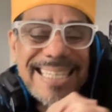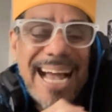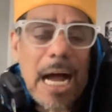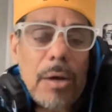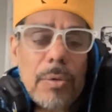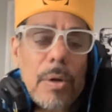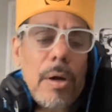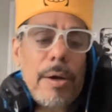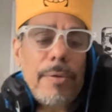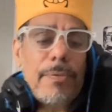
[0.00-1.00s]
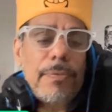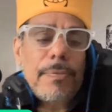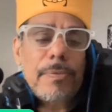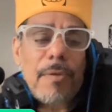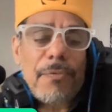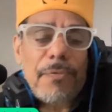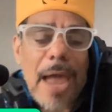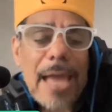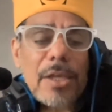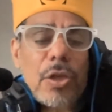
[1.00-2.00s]
out of the
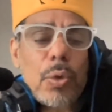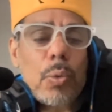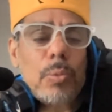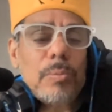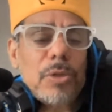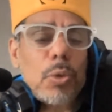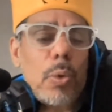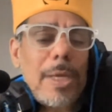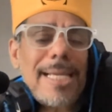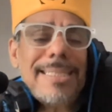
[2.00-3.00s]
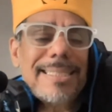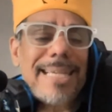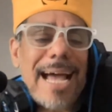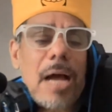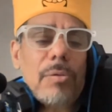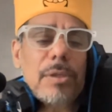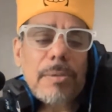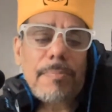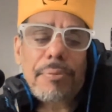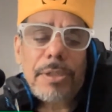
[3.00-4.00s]
vacuum, squeezes out this
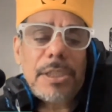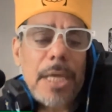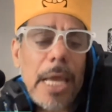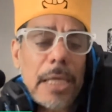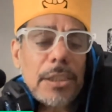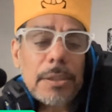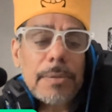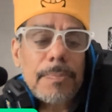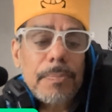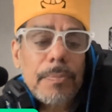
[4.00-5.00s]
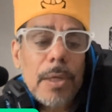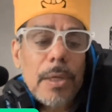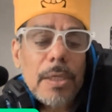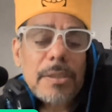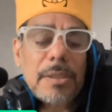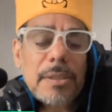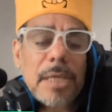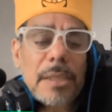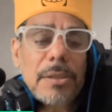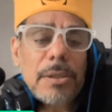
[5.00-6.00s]
appreciation. It's the
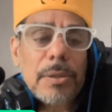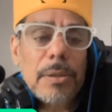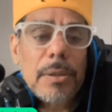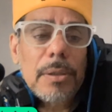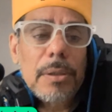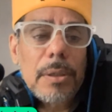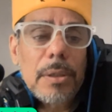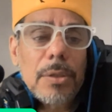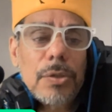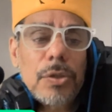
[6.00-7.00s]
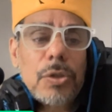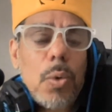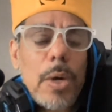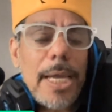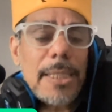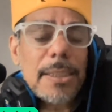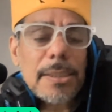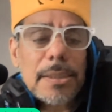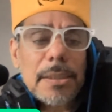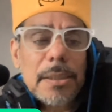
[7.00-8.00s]
center.
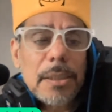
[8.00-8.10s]
Squeezes